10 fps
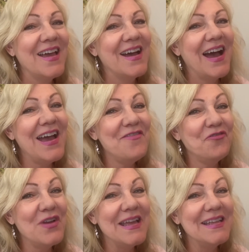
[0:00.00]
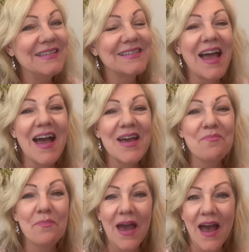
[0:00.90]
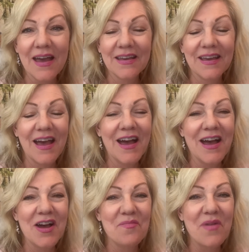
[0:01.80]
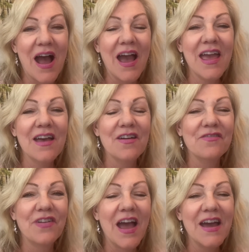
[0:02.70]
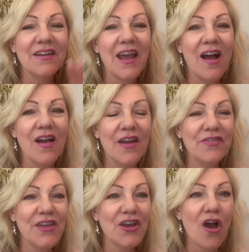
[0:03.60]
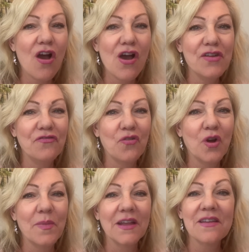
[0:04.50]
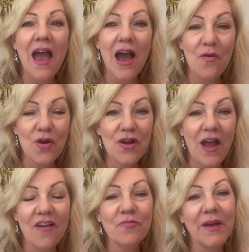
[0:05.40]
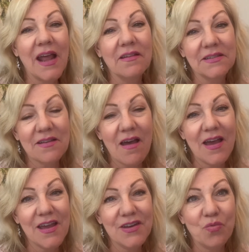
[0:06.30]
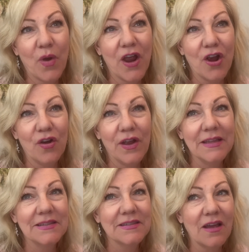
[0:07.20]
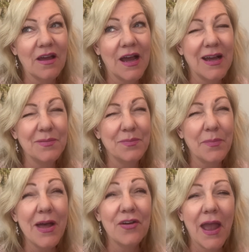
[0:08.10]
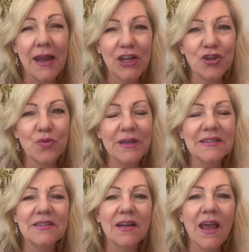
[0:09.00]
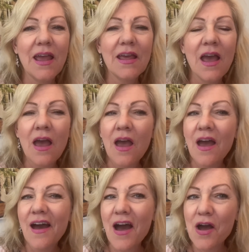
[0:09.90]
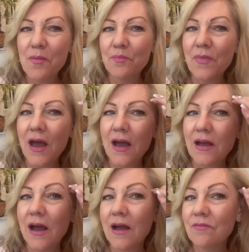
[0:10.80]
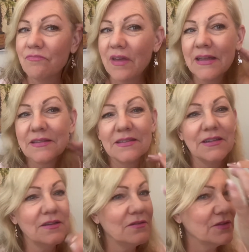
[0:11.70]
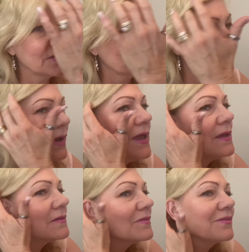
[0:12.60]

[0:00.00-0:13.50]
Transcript: Hi friends, I'm back. I have had everything on for about an hour. I've been outside where it's about 80 degrees today. It still looks great.